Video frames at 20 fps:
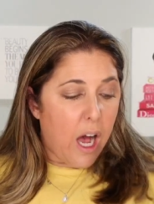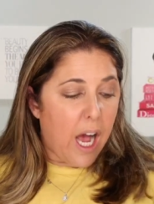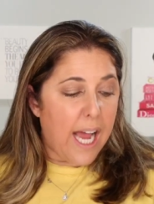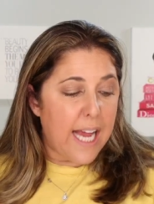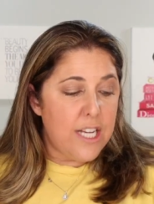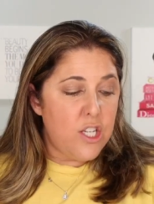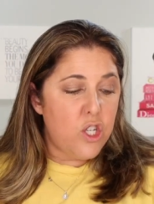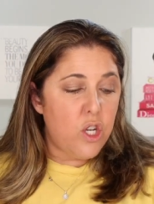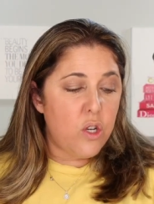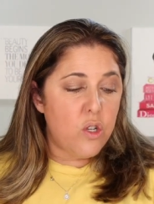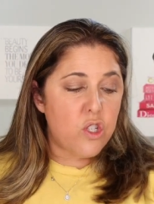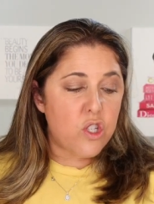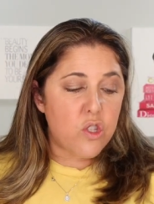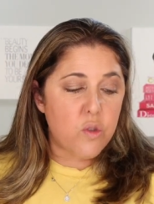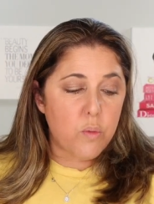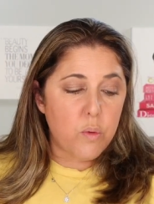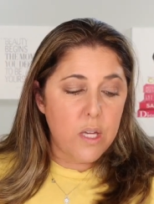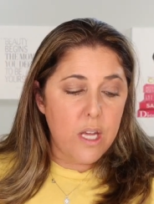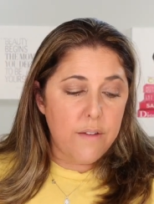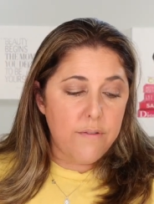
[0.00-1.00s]
I chose
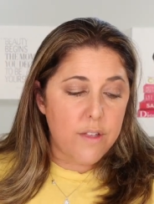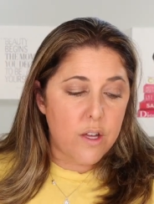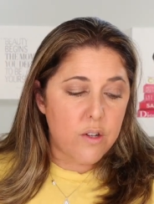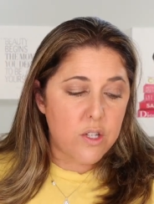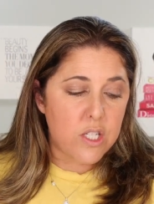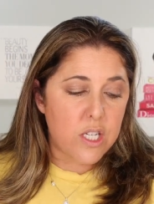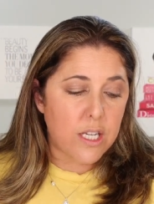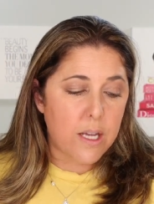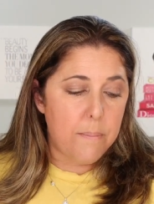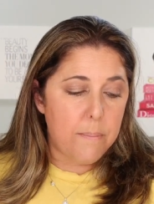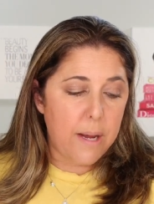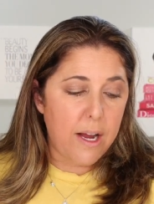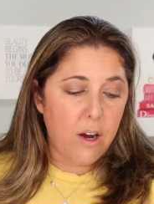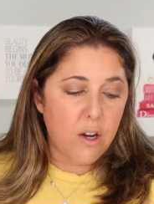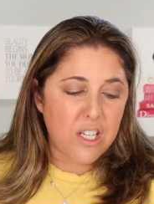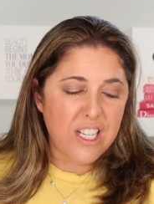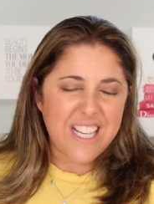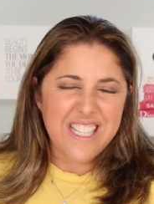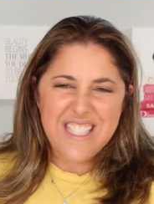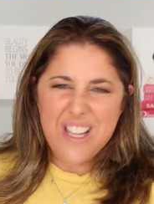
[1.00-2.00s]
three of those to
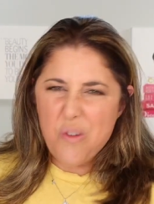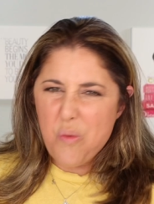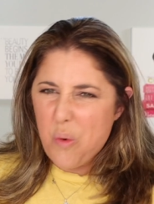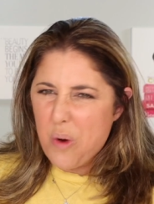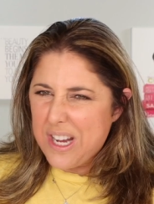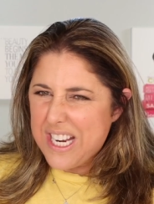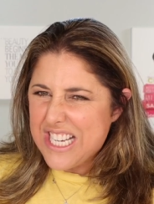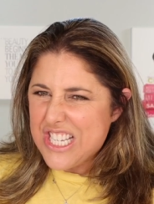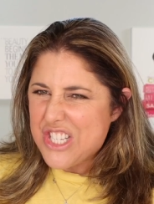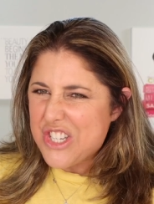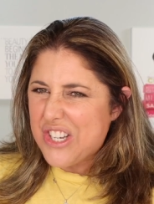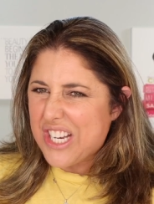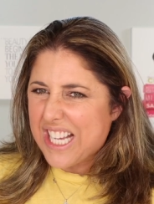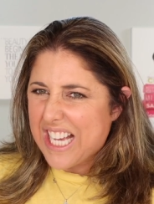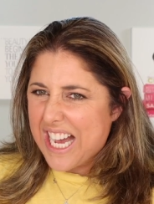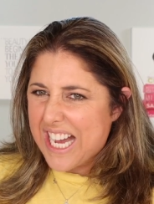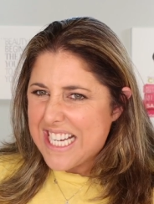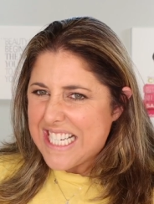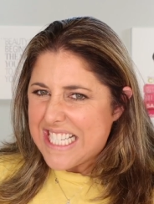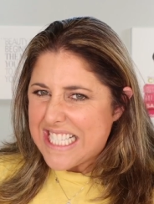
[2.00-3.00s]
compare because I wanted you to
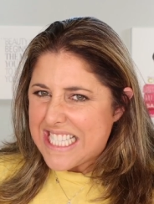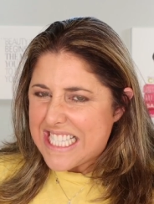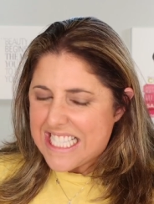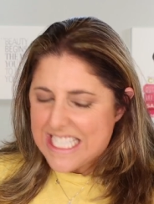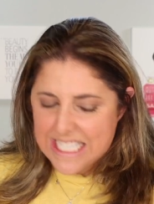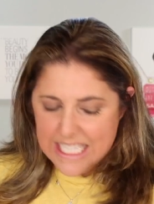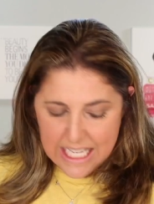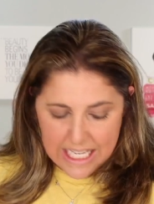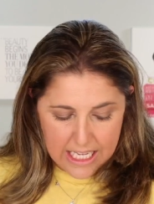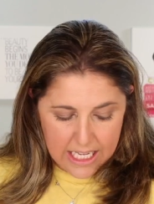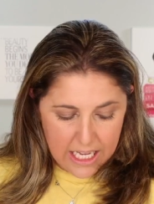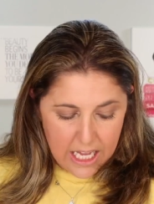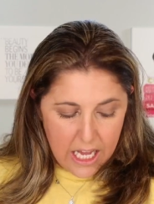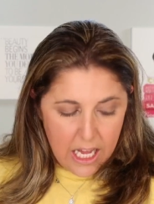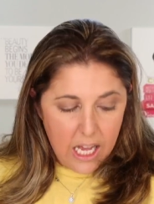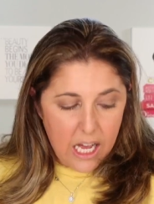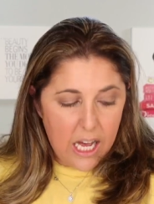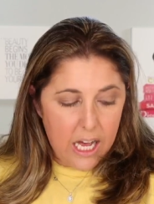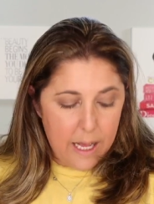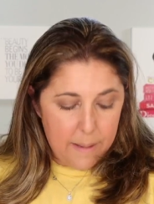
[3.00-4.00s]
kind of see.
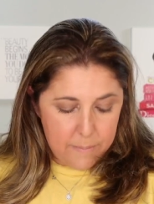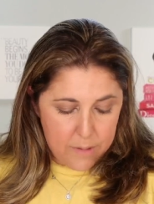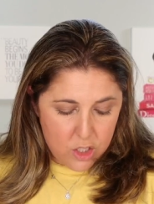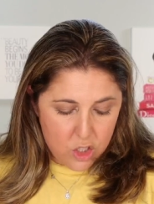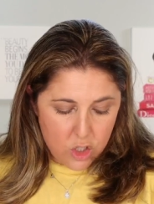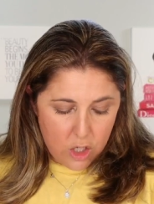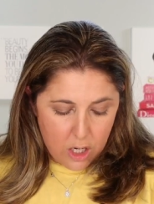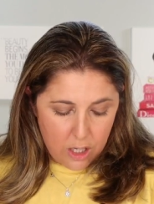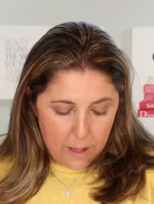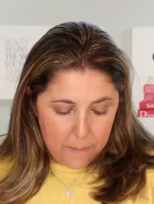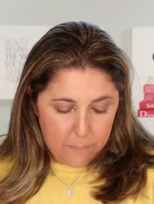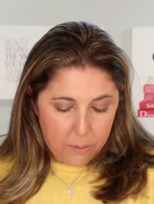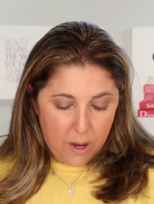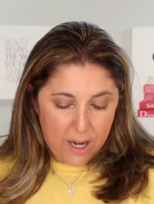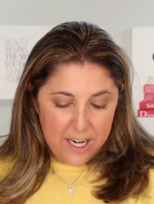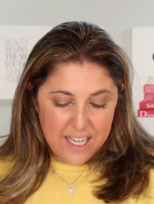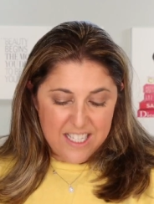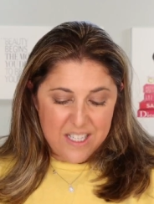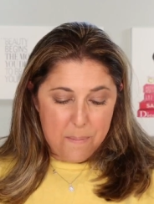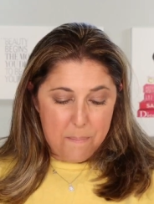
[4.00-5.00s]
Um, the Charlotte
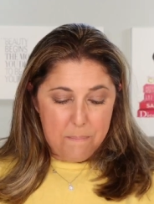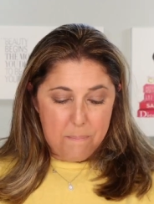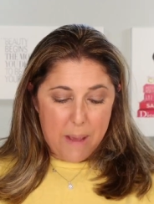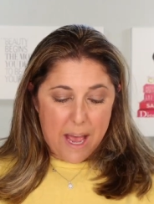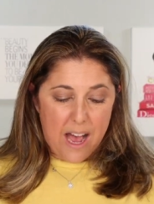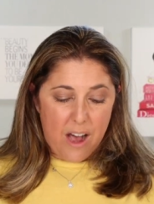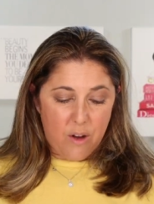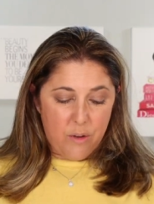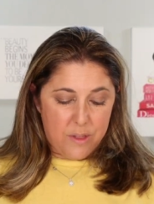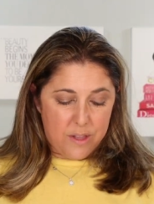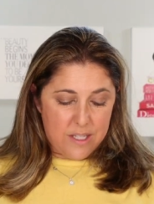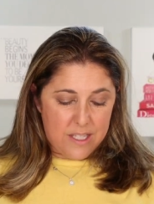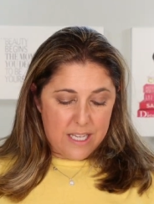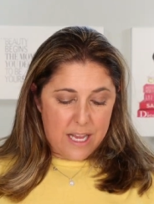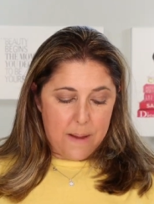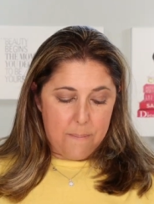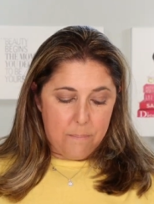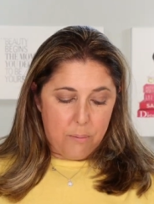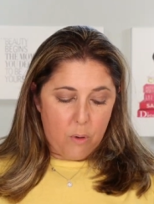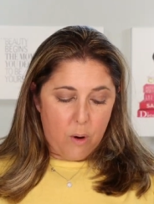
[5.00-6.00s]
product's about the
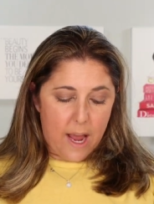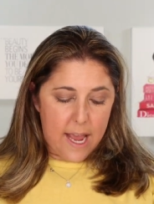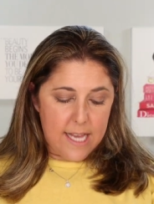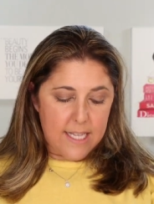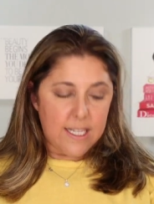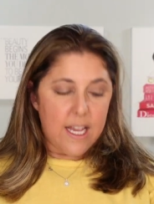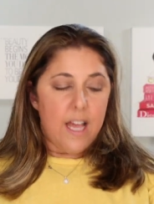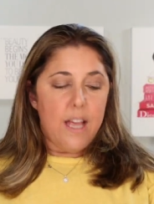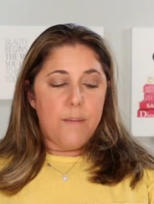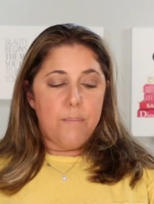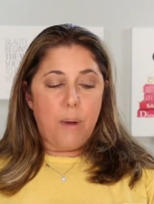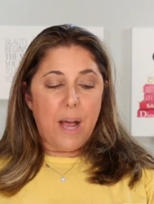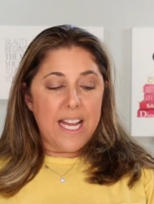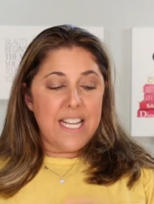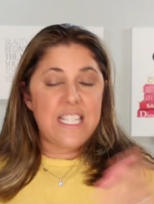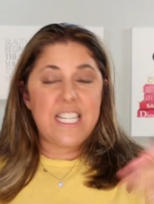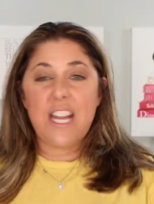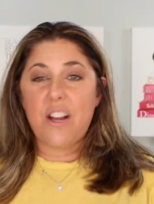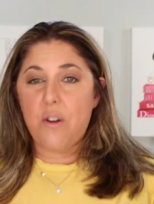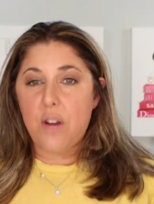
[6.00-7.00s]
same price.
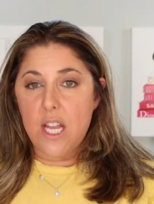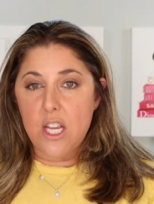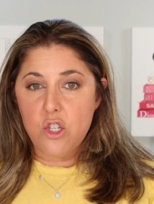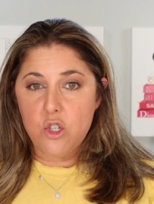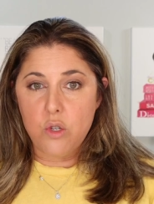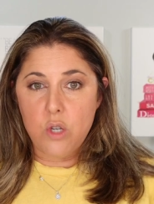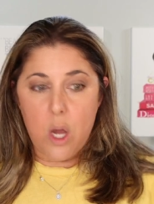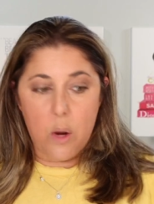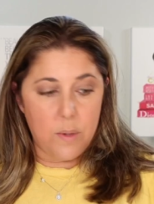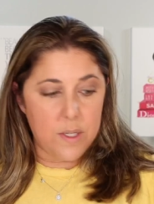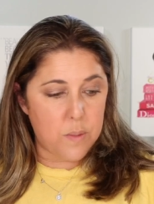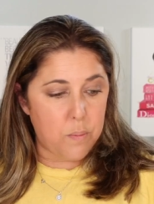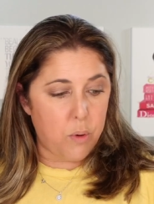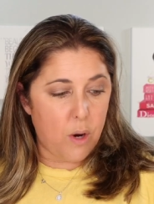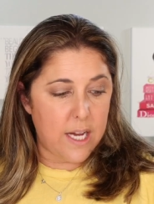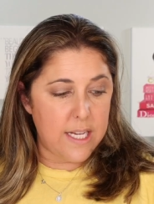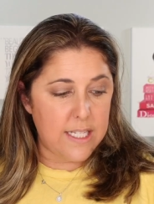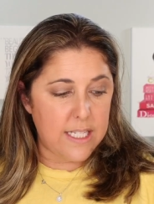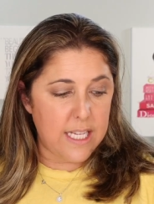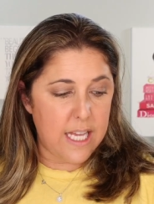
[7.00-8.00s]
By Terry, as you know, is
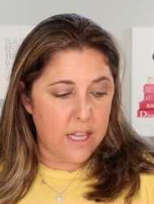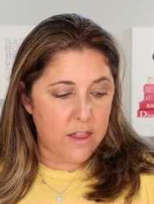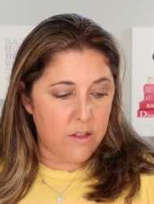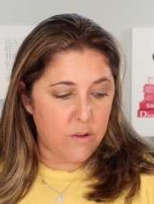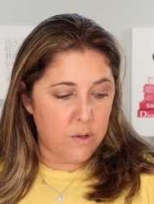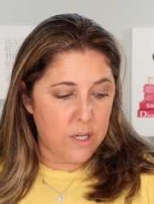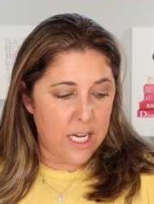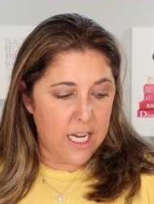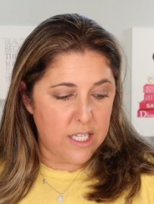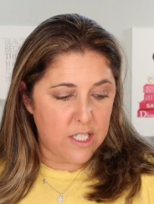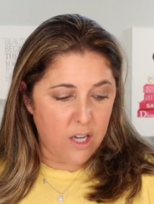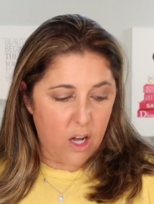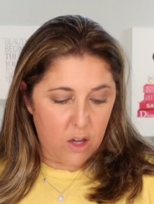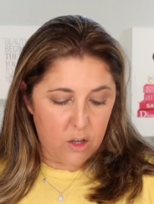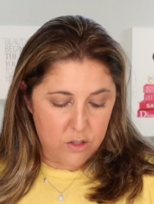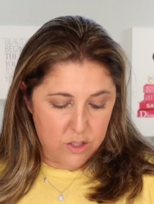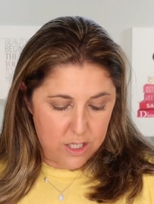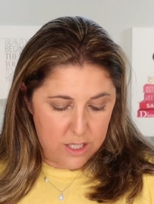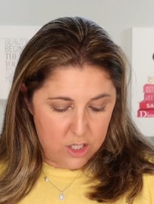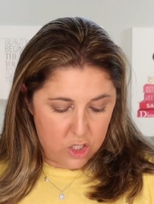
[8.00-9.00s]
pricey at
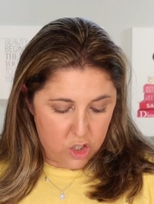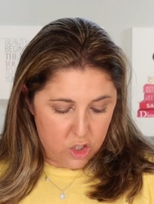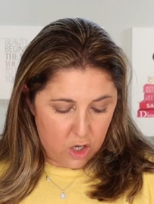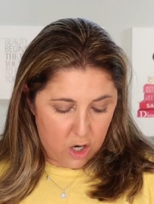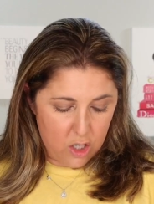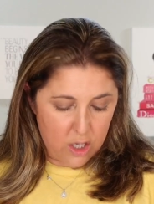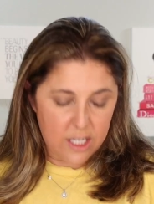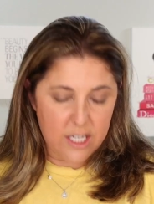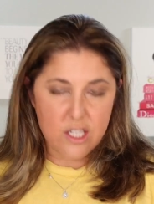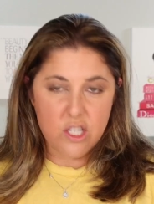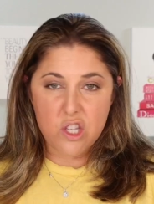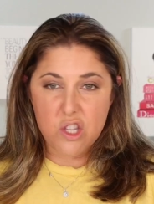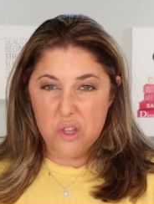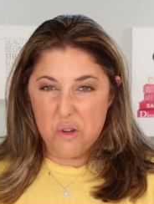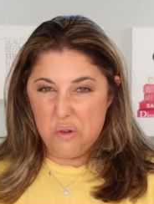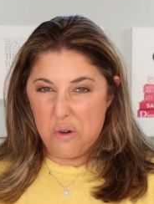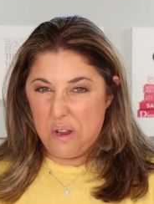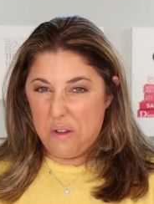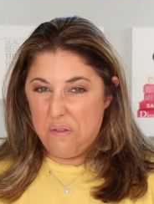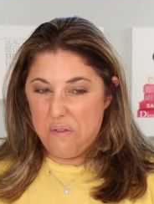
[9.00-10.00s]
$38, and the Charlotte is
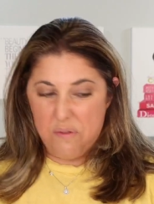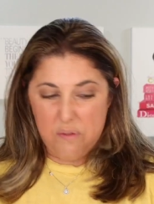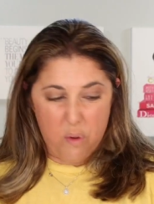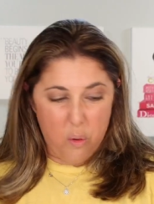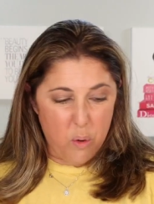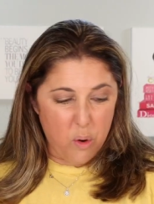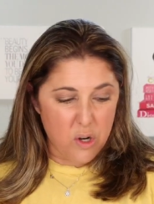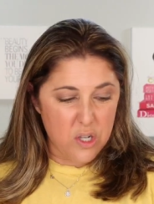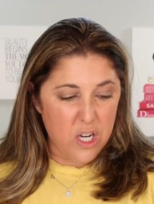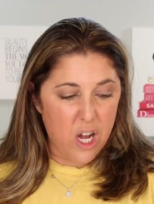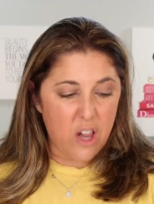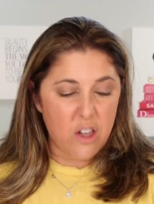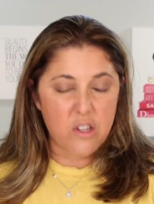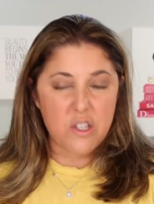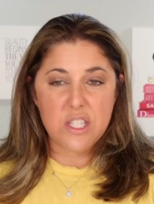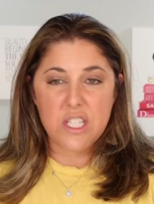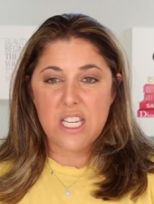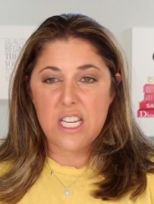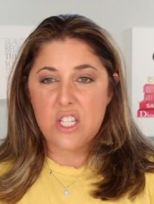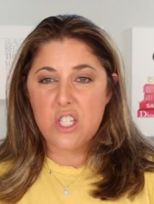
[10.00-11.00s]

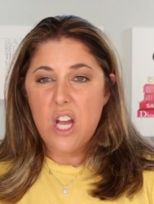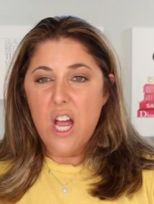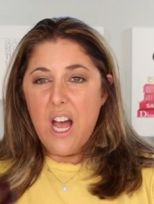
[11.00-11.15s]
$34 each.